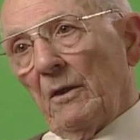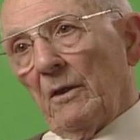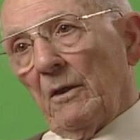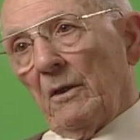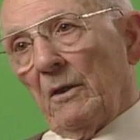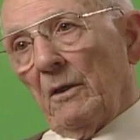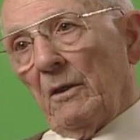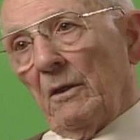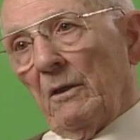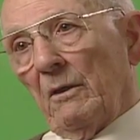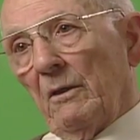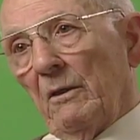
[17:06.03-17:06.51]

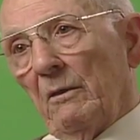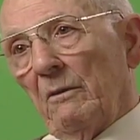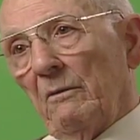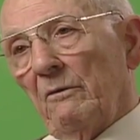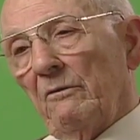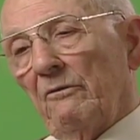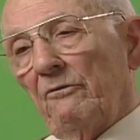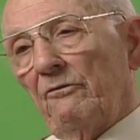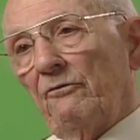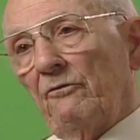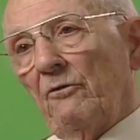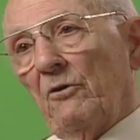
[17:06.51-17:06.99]

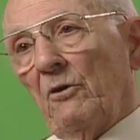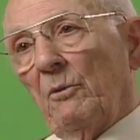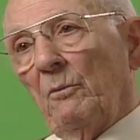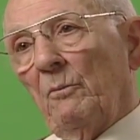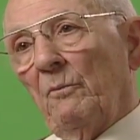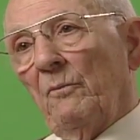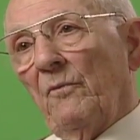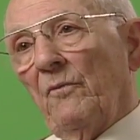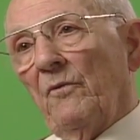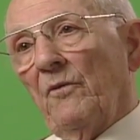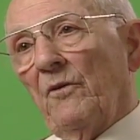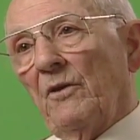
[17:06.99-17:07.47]

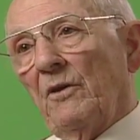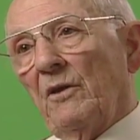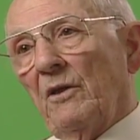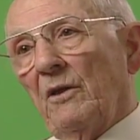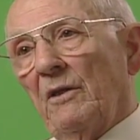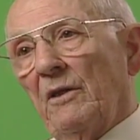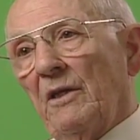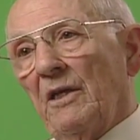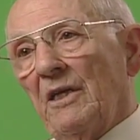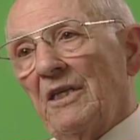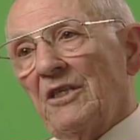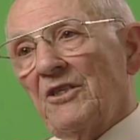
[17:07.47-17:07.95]
from the
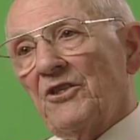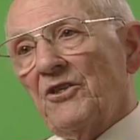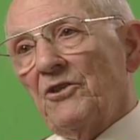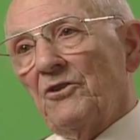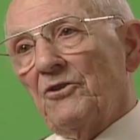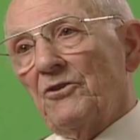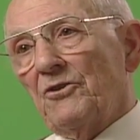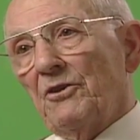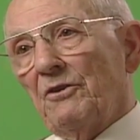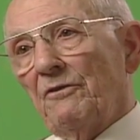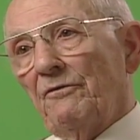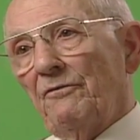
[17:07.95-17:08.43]

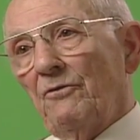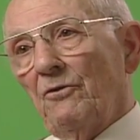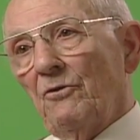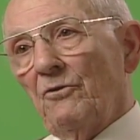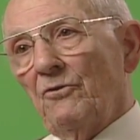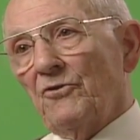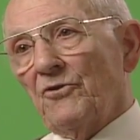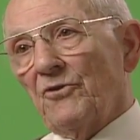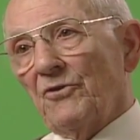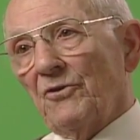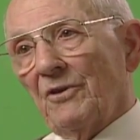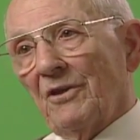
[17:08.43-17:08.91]
gaseous
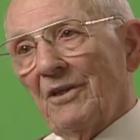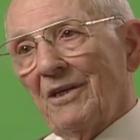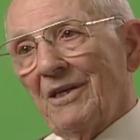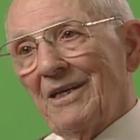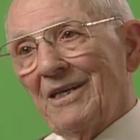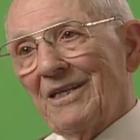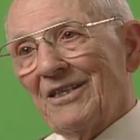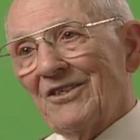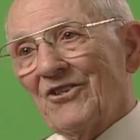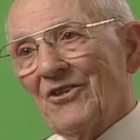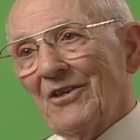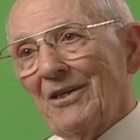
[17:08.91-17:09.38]
diffusion
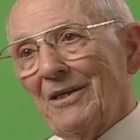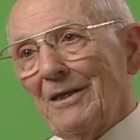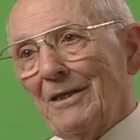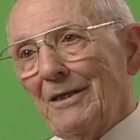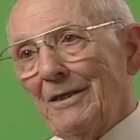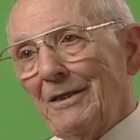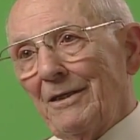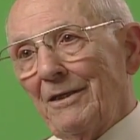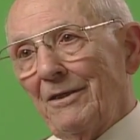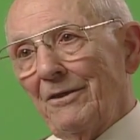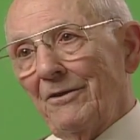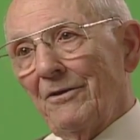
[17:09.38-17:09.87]

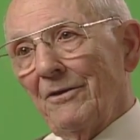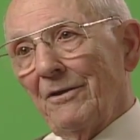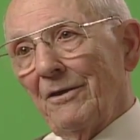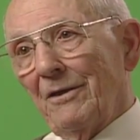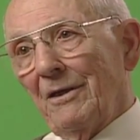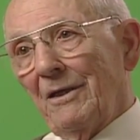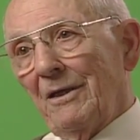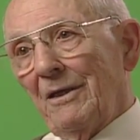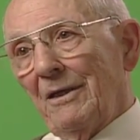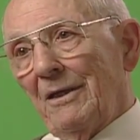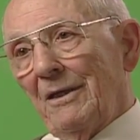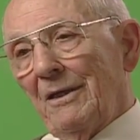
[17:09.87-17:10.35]
cascade.
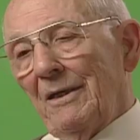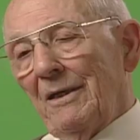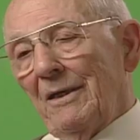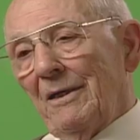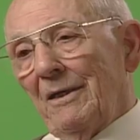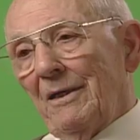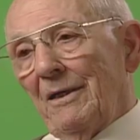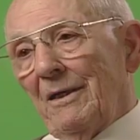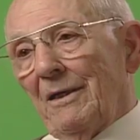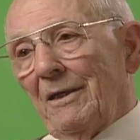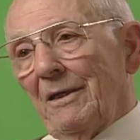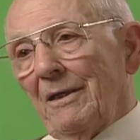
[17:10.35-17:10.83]

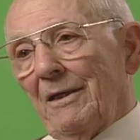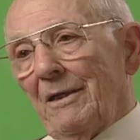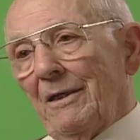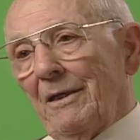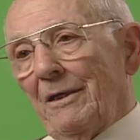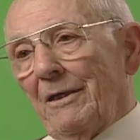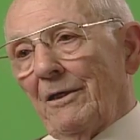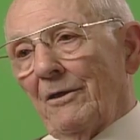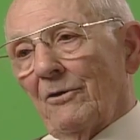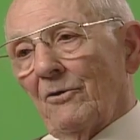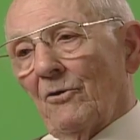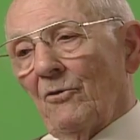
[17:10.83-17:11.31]

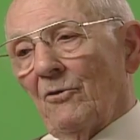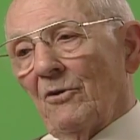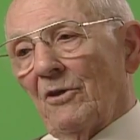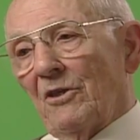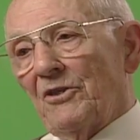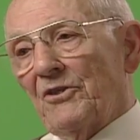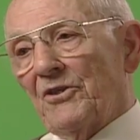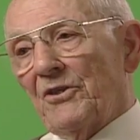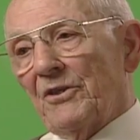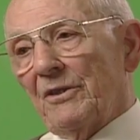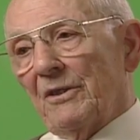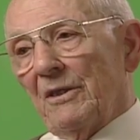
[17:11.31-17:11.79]
And of
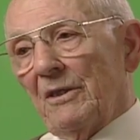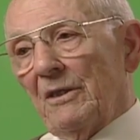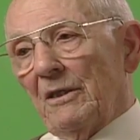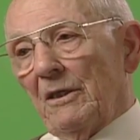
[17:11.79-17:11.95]
course,